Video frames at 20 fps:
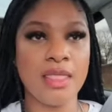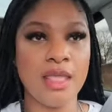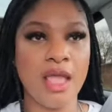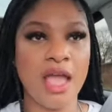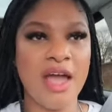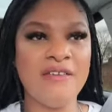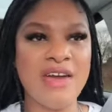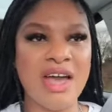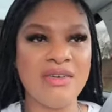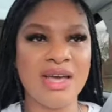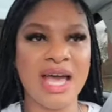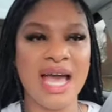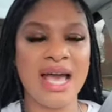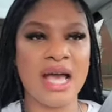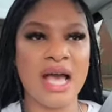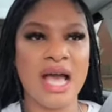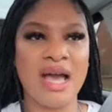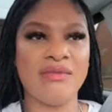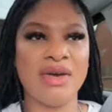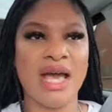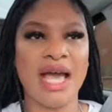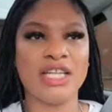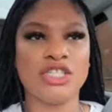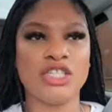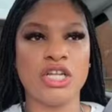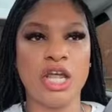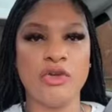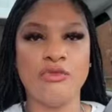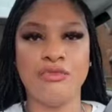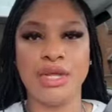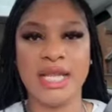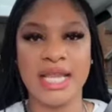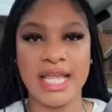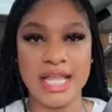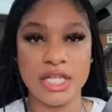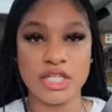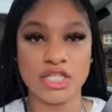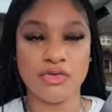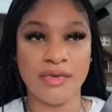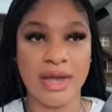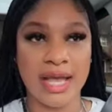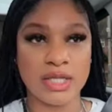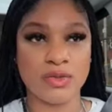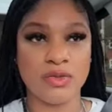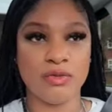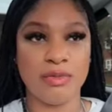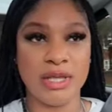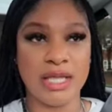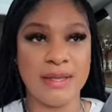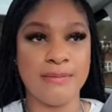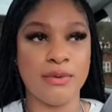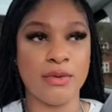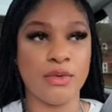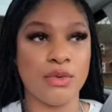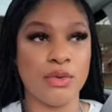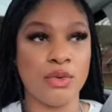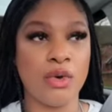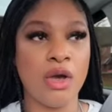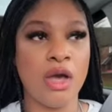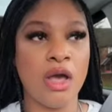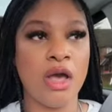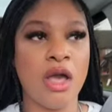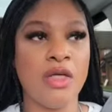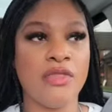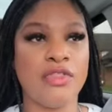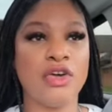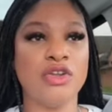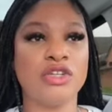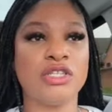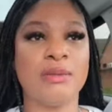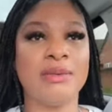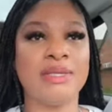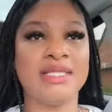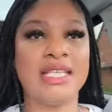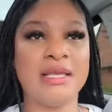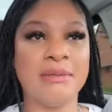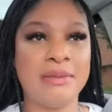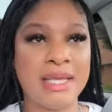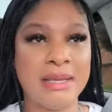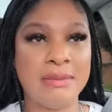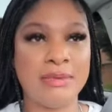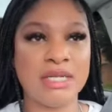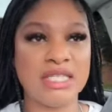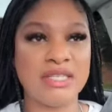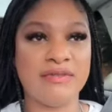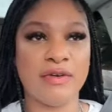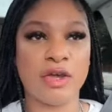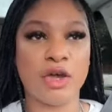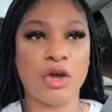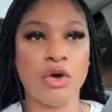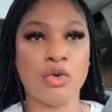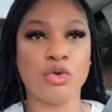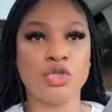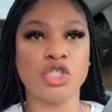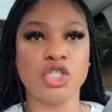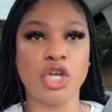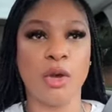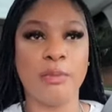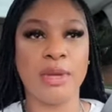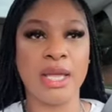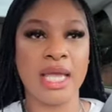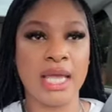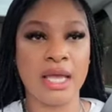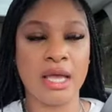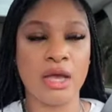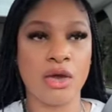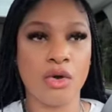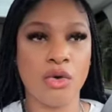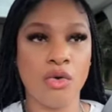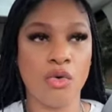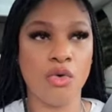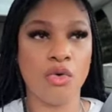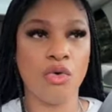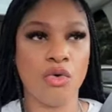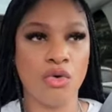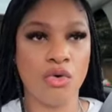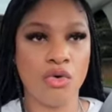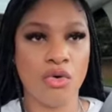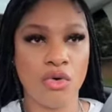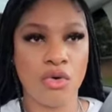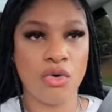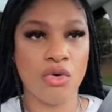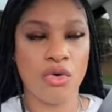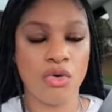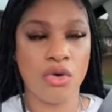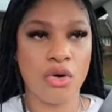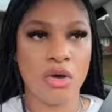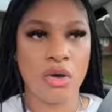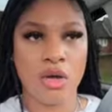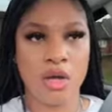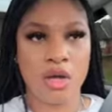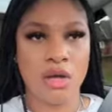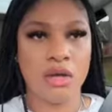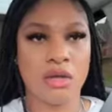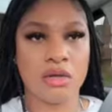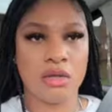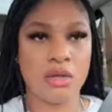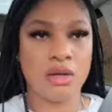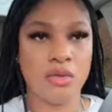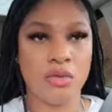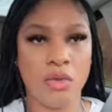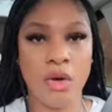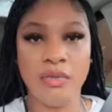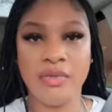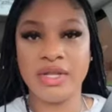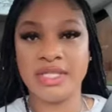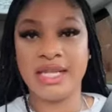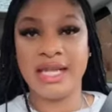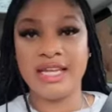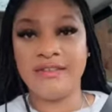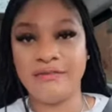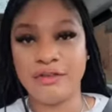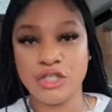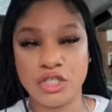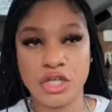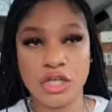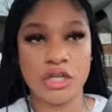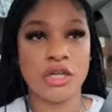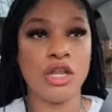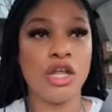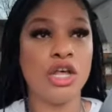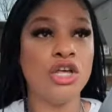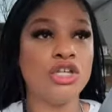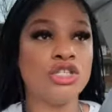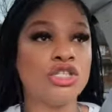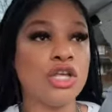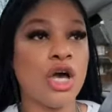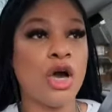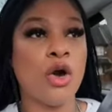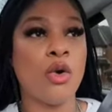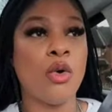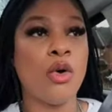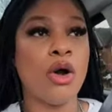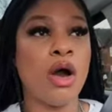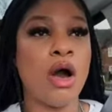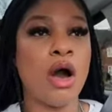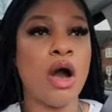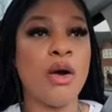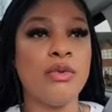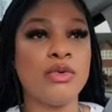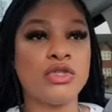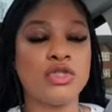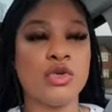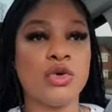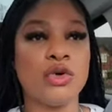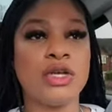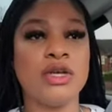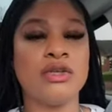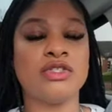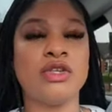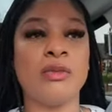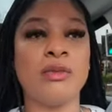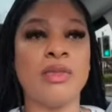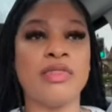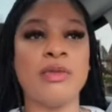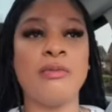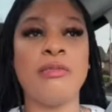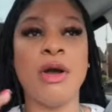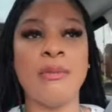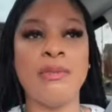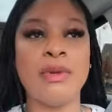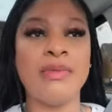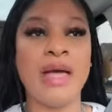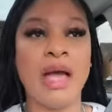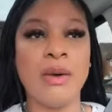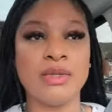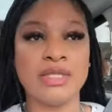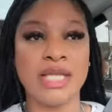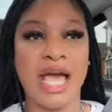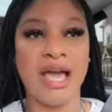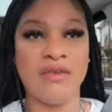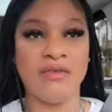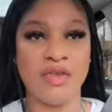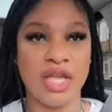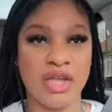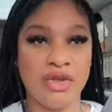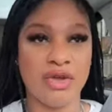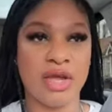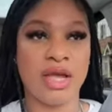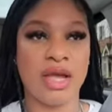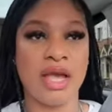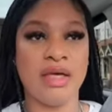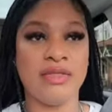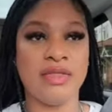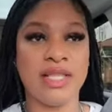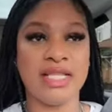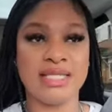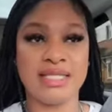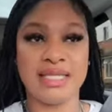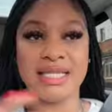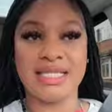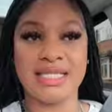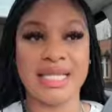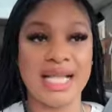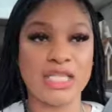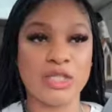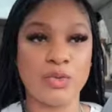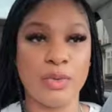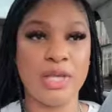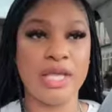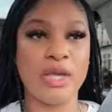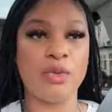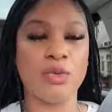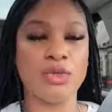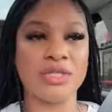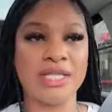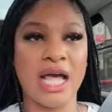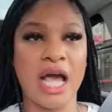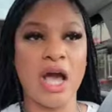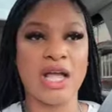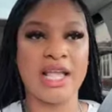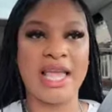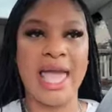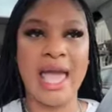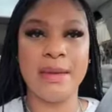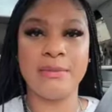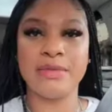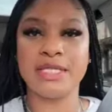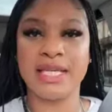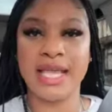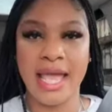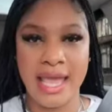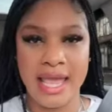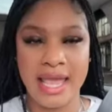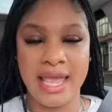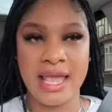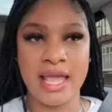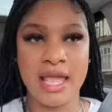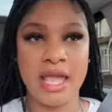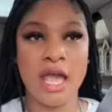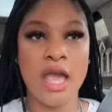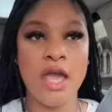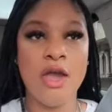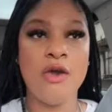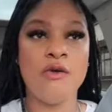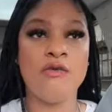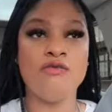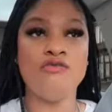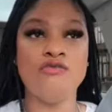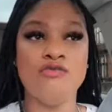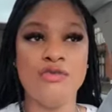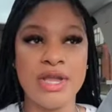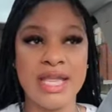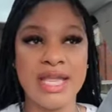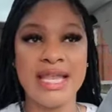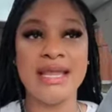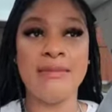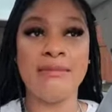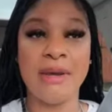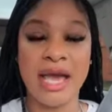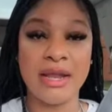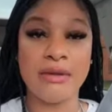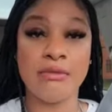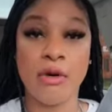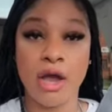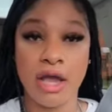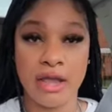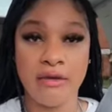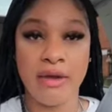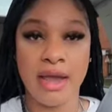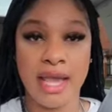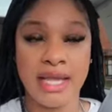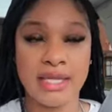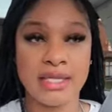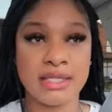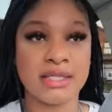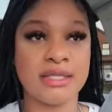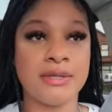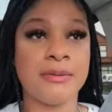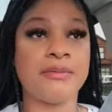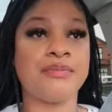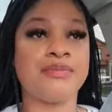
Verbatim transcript: I've haven't I have not i have not had to like really interact with people. The only time I see people is if I go shopping or on the television. So I was talking. So the problem that I was having these, this last week was that I kept getting really bad migraines.